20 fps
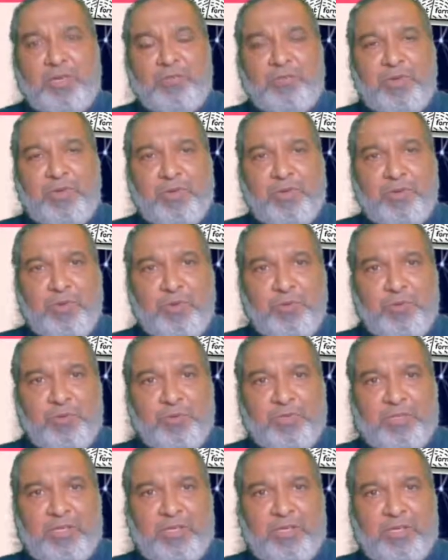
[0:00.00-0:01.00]
we are going to
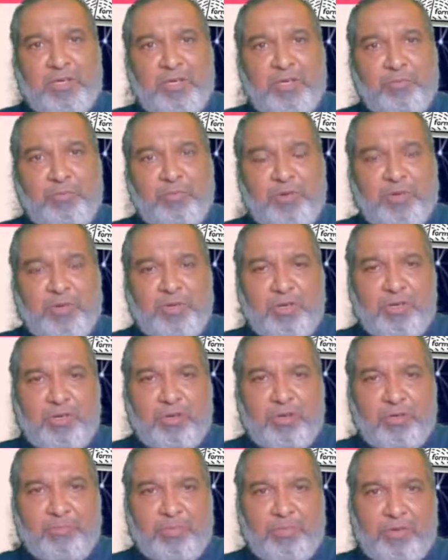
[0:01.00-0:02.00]
see an important
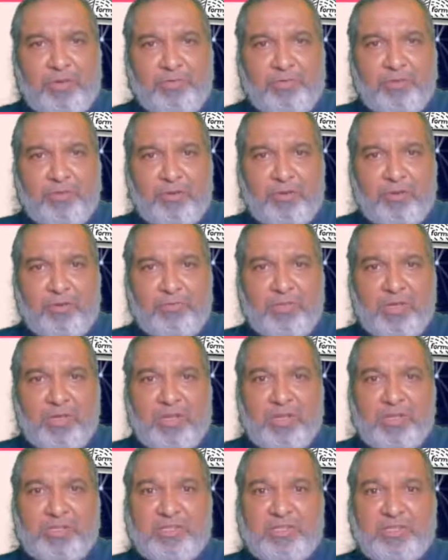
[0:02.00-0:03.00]
topic from
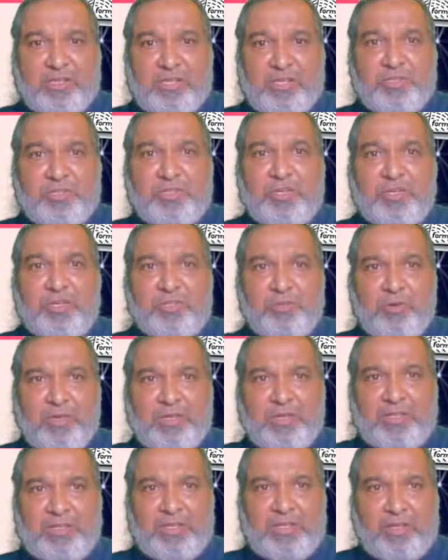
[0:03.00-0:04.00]
structural
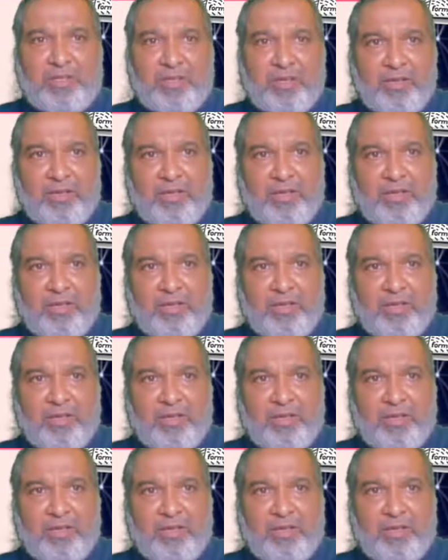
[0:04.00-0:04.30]
geology,